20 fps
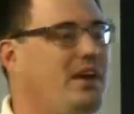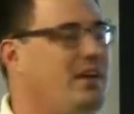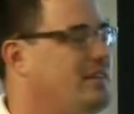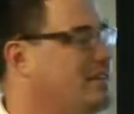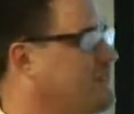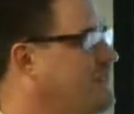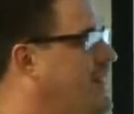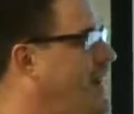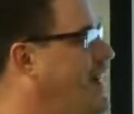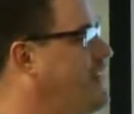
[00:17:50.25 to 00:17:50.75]

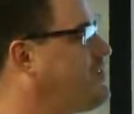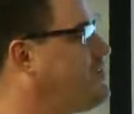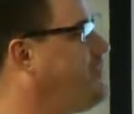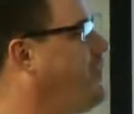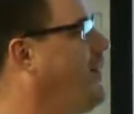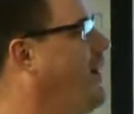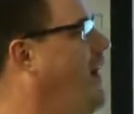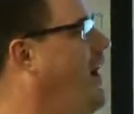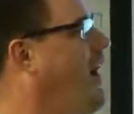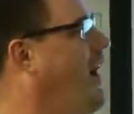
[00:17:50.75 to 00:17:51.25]
Slash
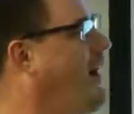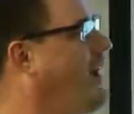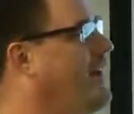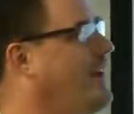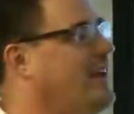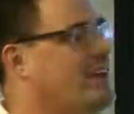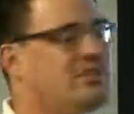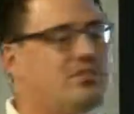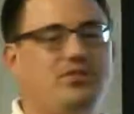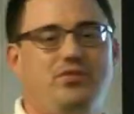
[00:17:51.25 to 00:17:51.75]
proc
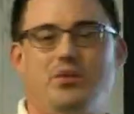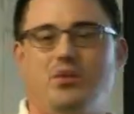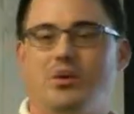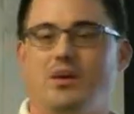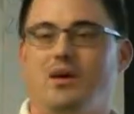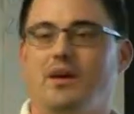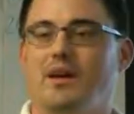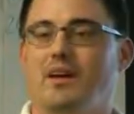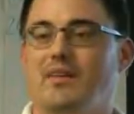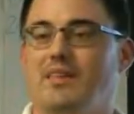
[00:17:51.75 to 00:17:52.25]
is
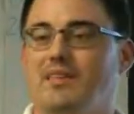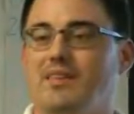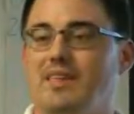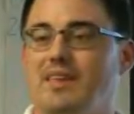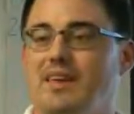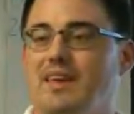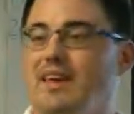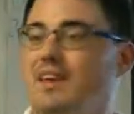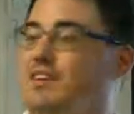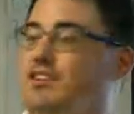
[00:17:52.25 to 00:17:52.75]
for
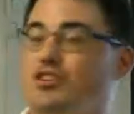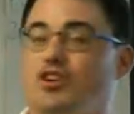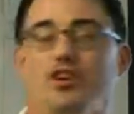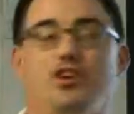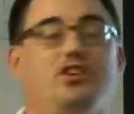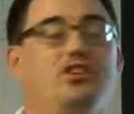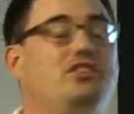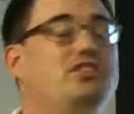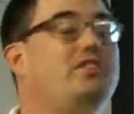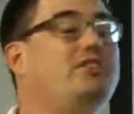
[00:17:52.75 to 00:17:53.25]
the
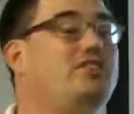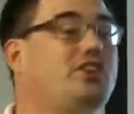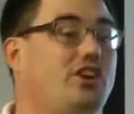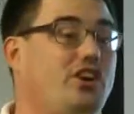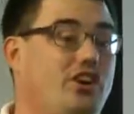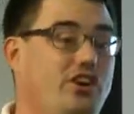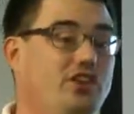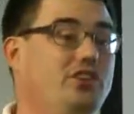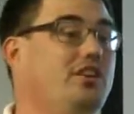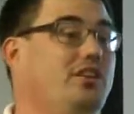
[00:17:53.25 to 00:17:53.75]
internals of the
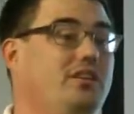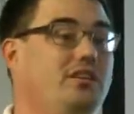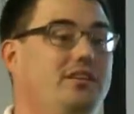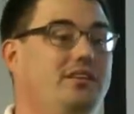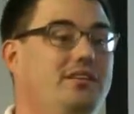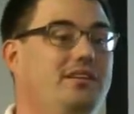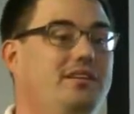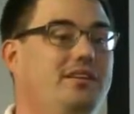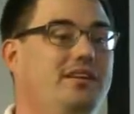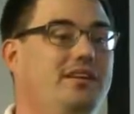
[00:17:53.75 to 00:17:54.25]
kernel.
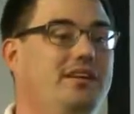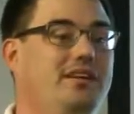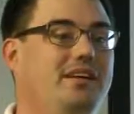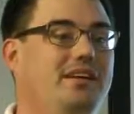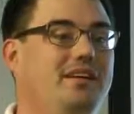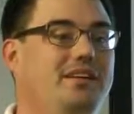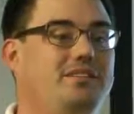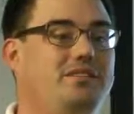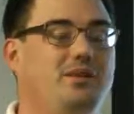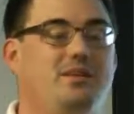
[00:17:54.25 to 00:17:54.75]

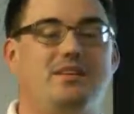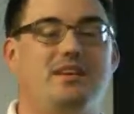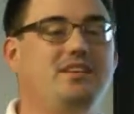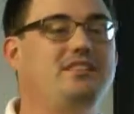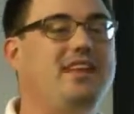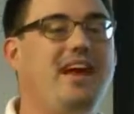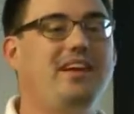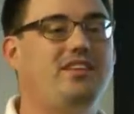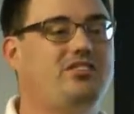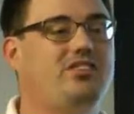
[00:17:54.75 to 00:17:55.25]
So it
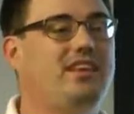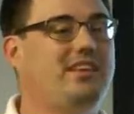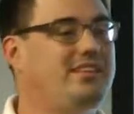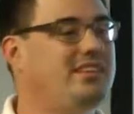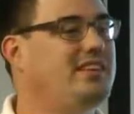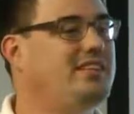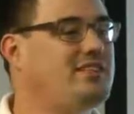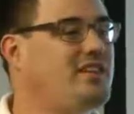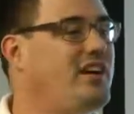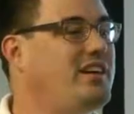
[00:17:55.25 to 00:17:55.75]
doesn't actually
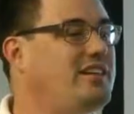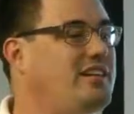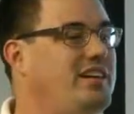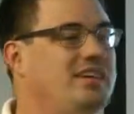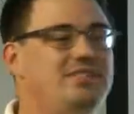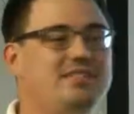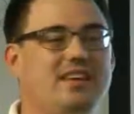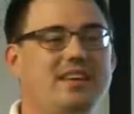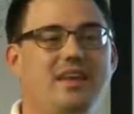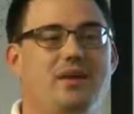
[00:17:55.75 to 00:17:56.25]
exist on
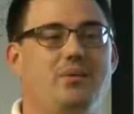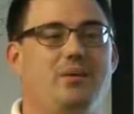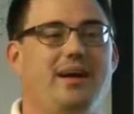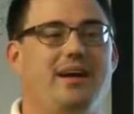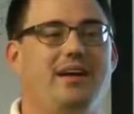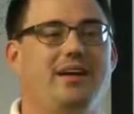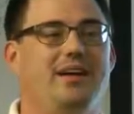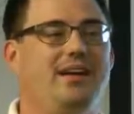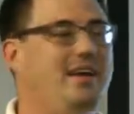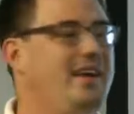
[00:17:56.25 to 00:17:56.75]
disk
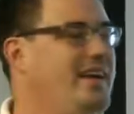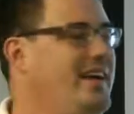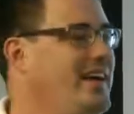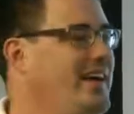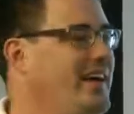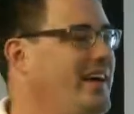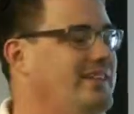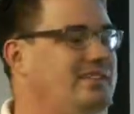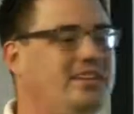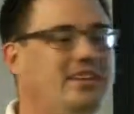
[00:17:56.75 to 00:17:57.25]
anywhere.
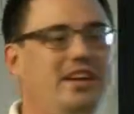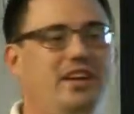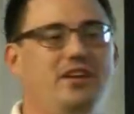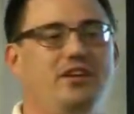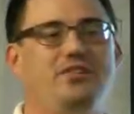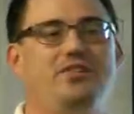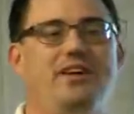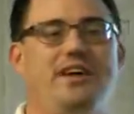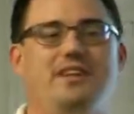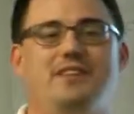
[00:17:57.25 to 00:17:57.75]
It's an
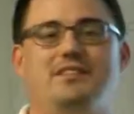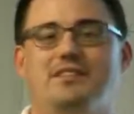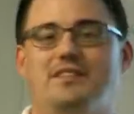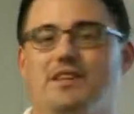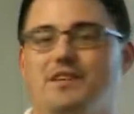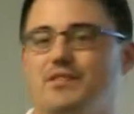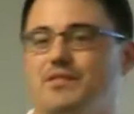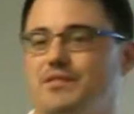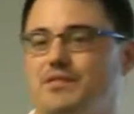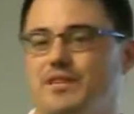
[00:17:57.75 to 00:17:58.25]
interface
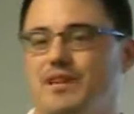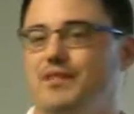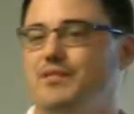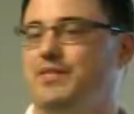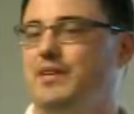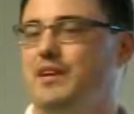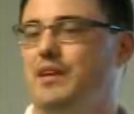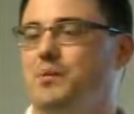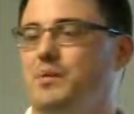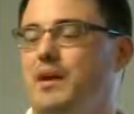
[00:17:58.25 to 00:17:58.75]
to
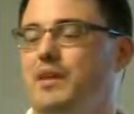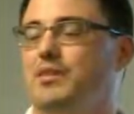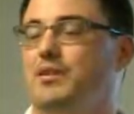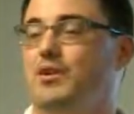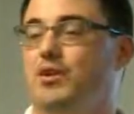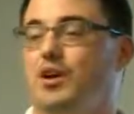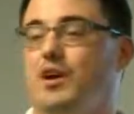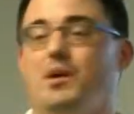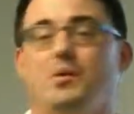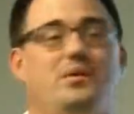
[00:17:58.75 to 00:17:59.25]
fiddle with or
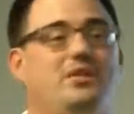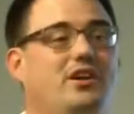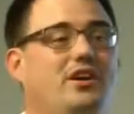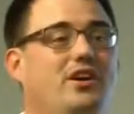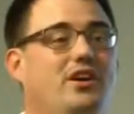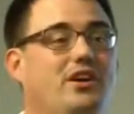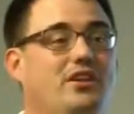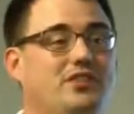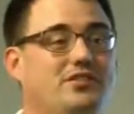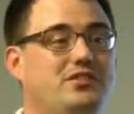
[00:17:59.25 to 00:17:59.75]
look at what the
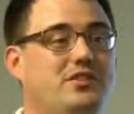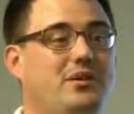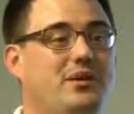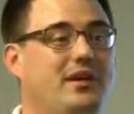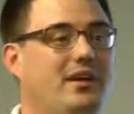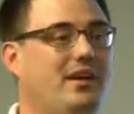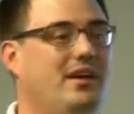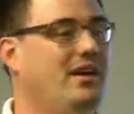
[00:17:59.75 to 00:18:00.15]
kernel's doing.